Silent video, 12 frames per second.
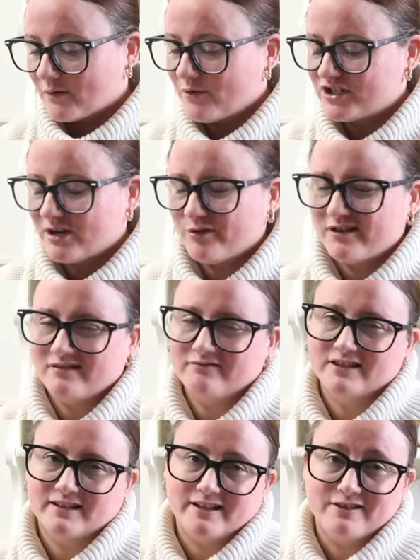which I wouldn't
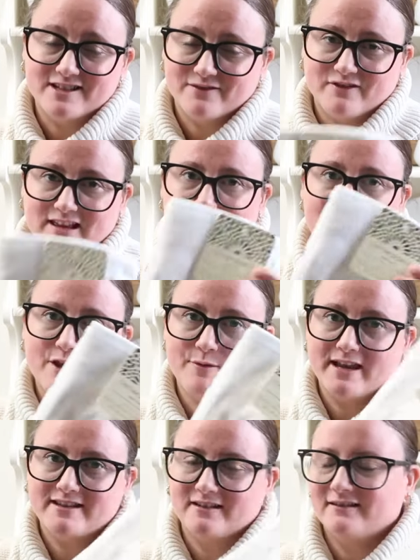really use it for that
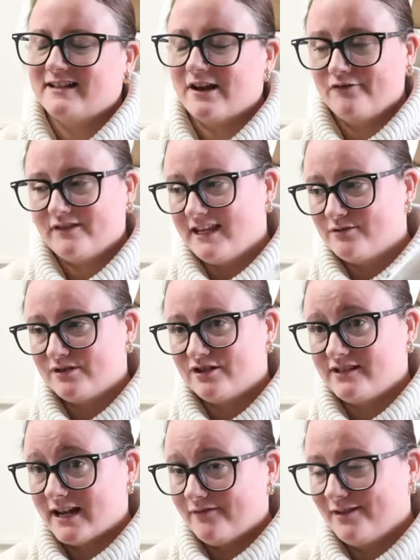anyways. They're These ones
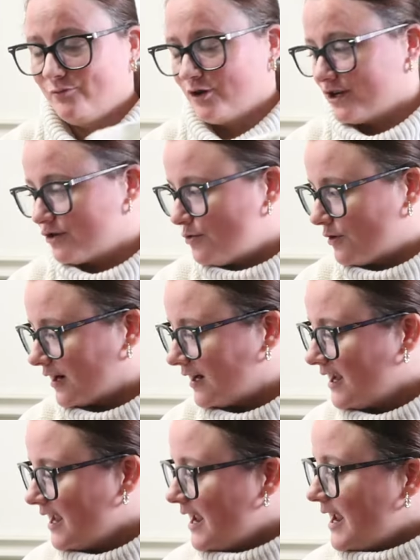are definitely more decor.
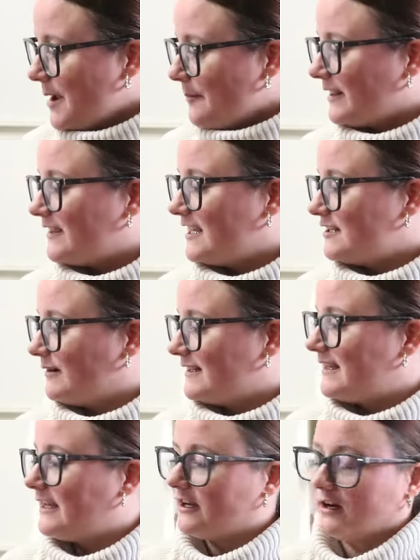But these
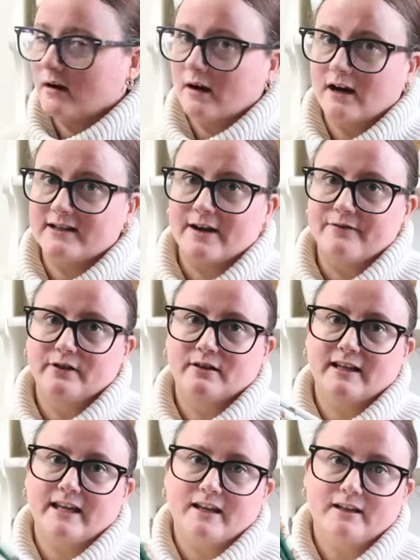ones here are
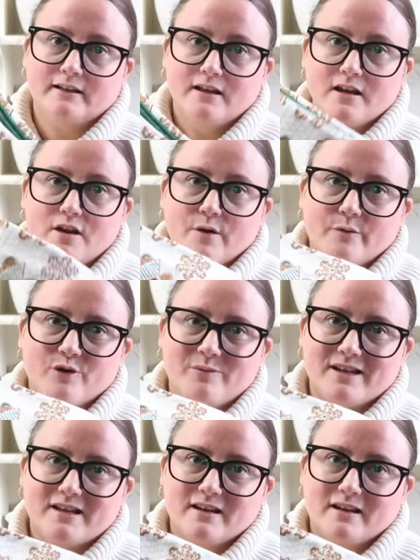definitely, will
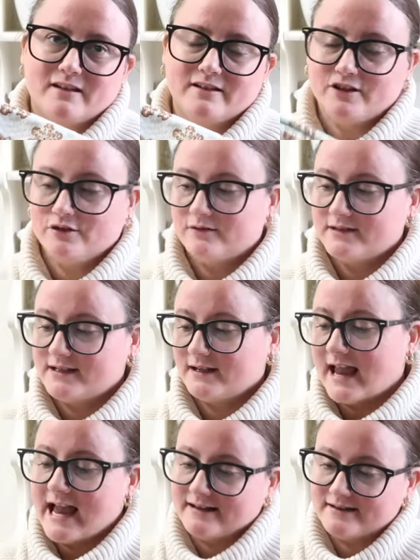be used
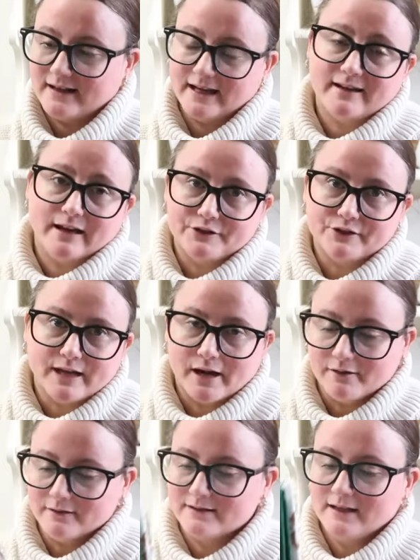as like kitchen
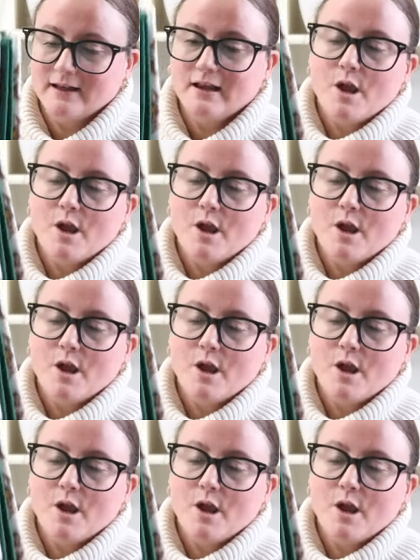towels.